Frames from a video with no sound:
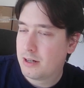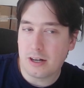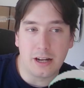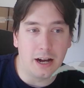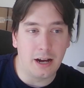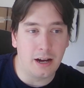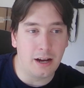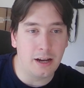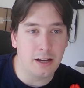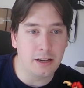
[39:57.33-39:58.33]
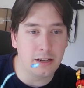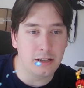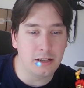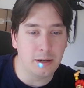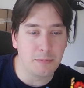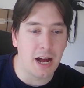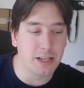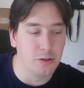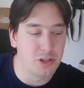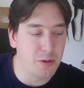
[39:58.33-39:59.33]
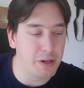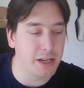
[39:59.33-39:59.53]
And I am not used to being